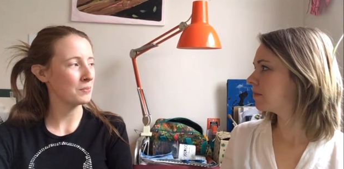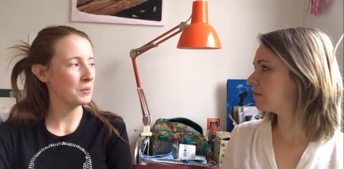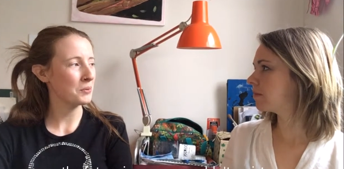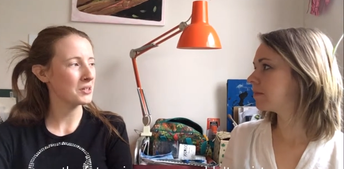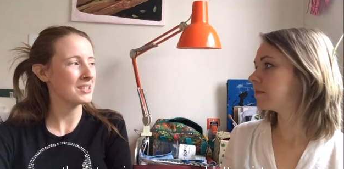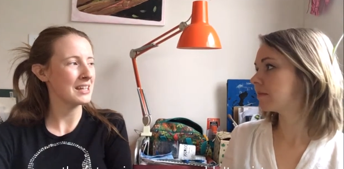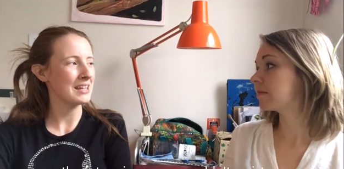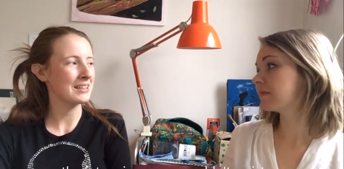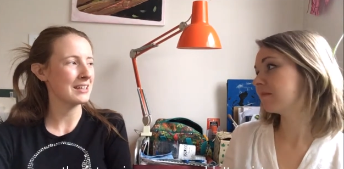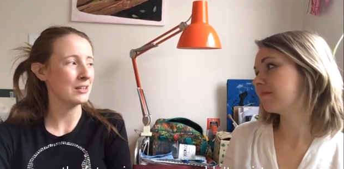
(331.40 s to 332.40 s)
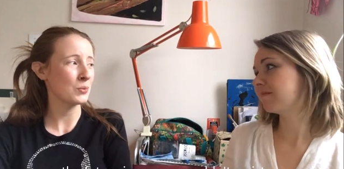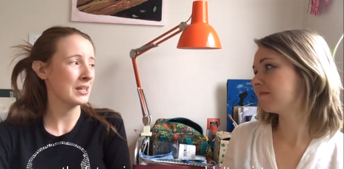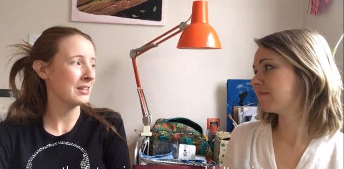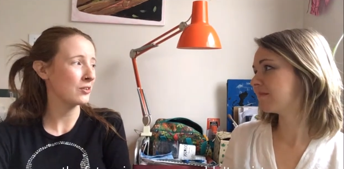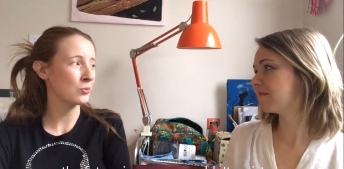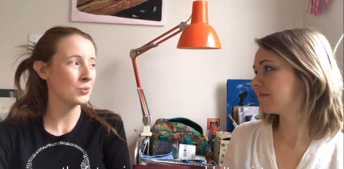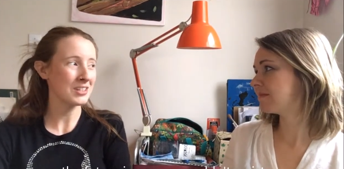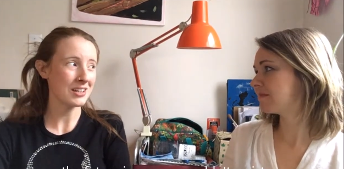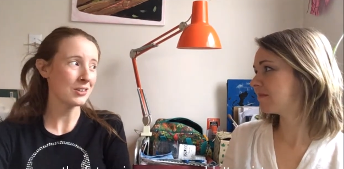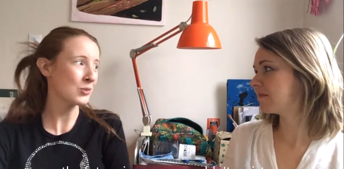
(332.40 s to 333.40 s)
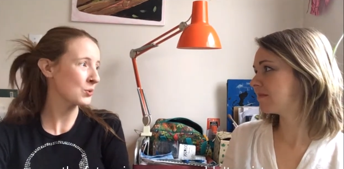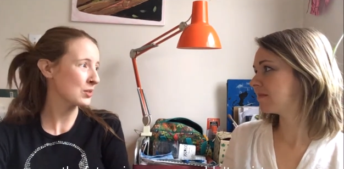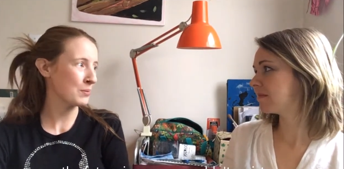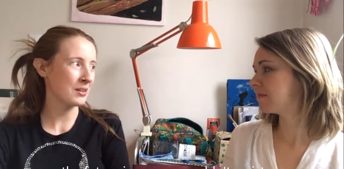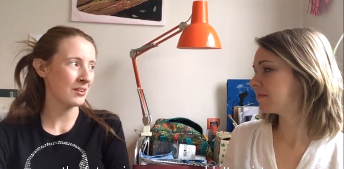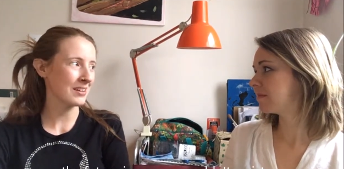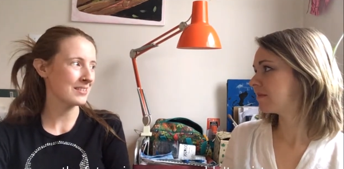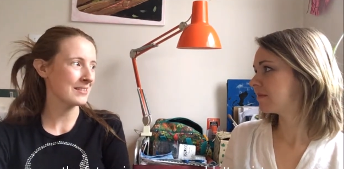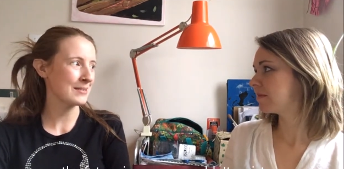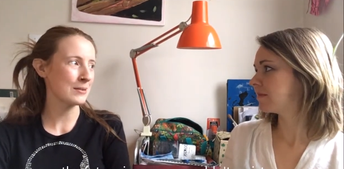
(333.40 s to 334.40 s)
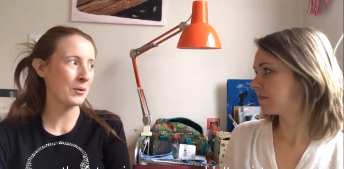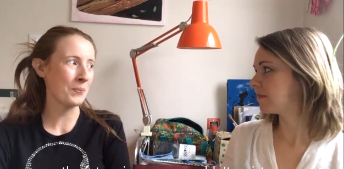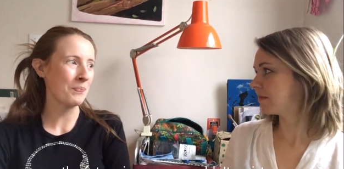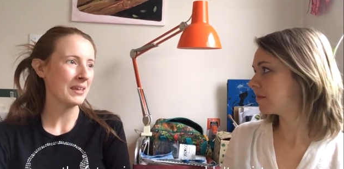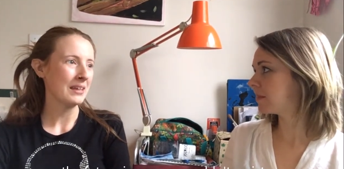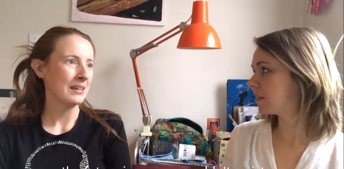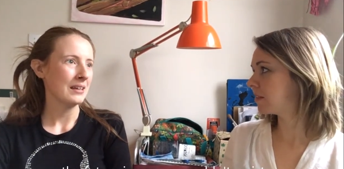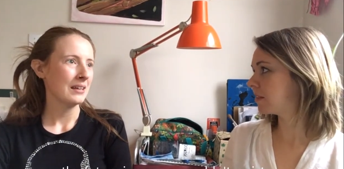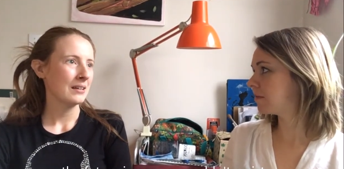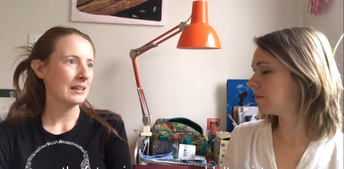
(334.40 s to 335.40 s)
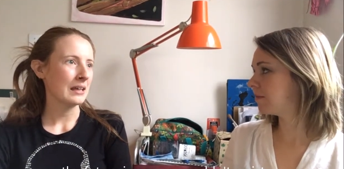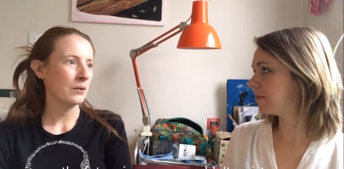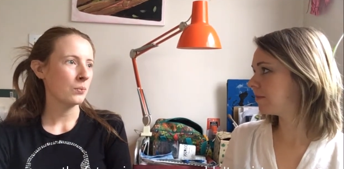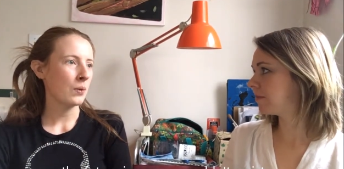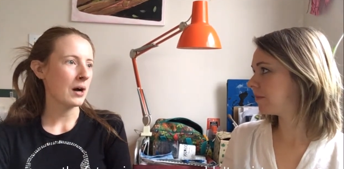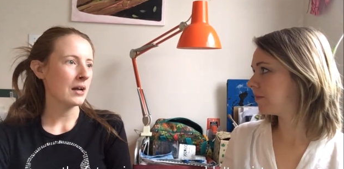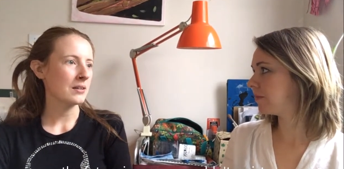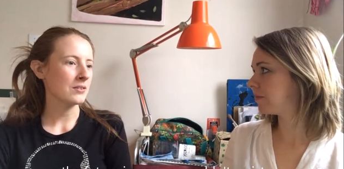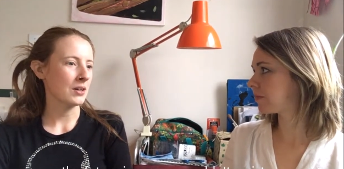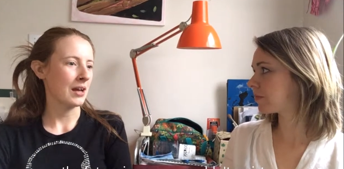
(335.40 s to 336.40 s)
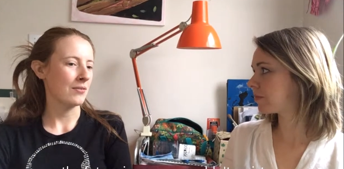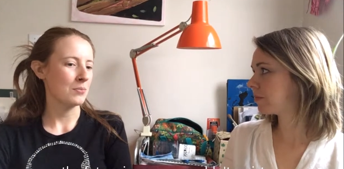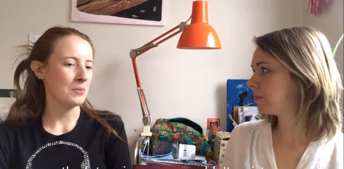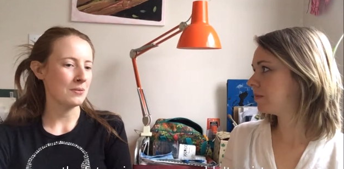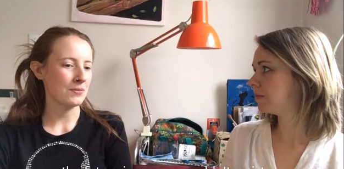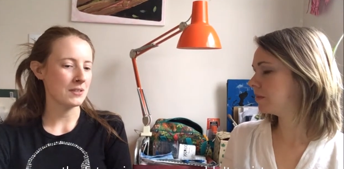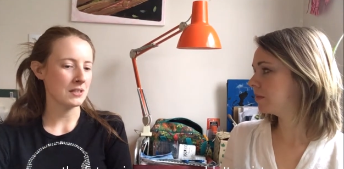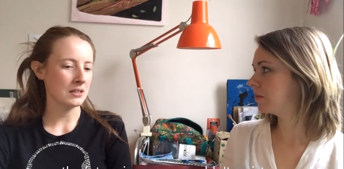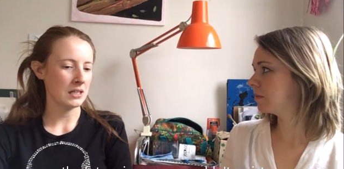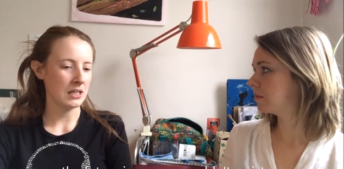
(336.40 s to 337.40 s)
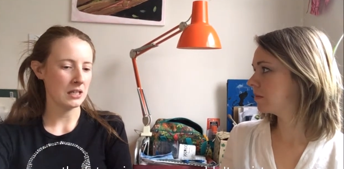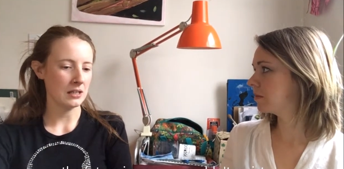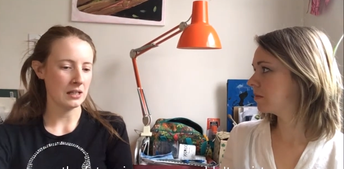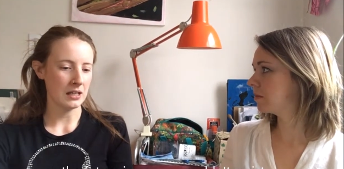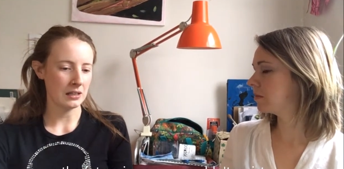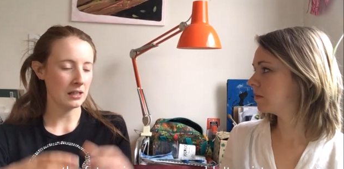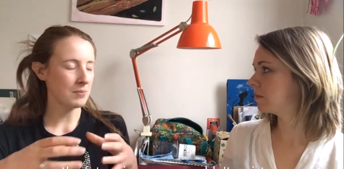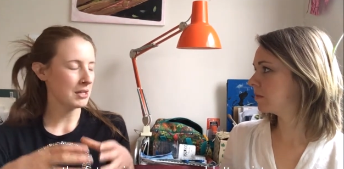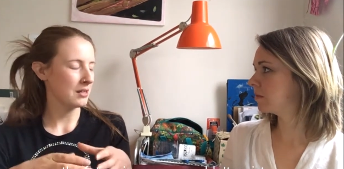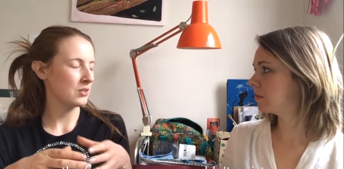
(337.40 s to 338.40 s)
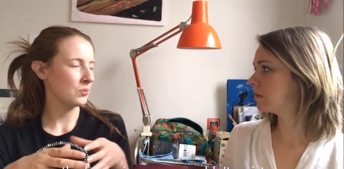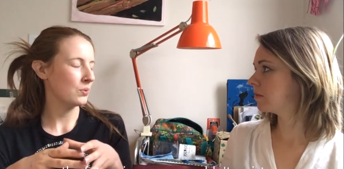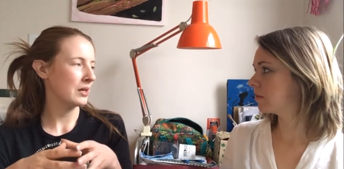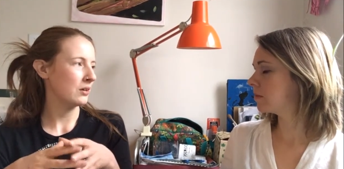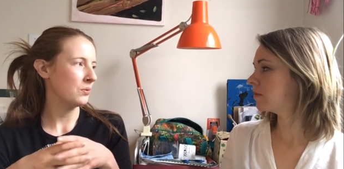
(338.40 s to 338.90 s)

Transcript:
Speaker 1: like people are saying that in 20 years retail stores might not exist so mm. like why does art have to be physically like limited to where